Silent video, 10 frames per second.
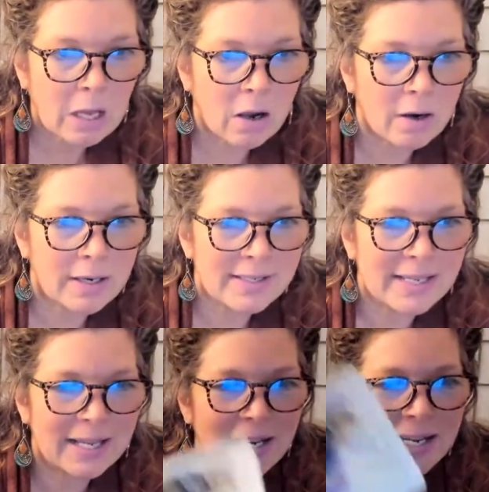
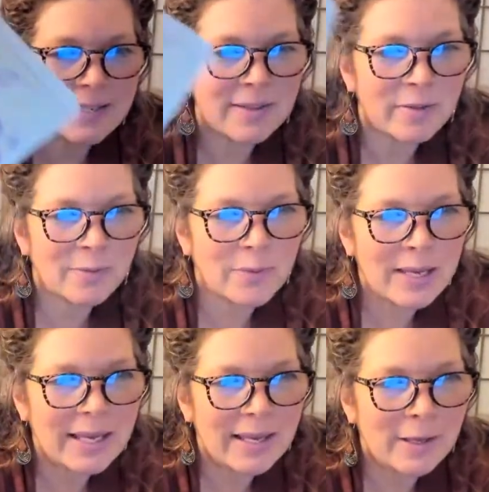RZ has
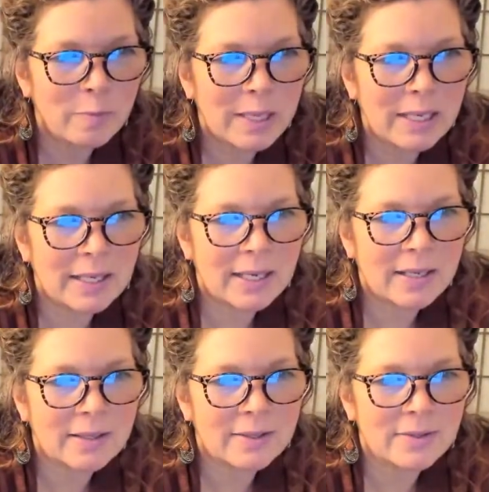3 Il
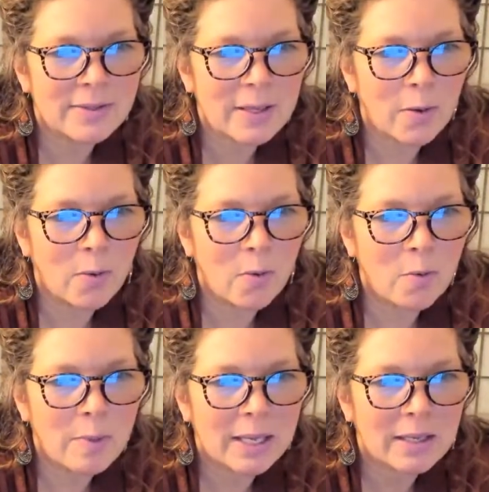Menengellos. Oh
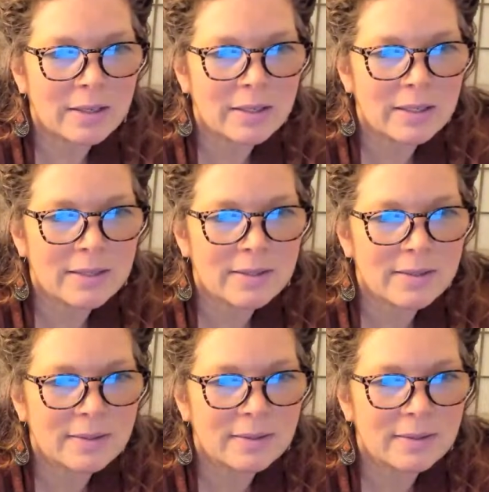my goodness.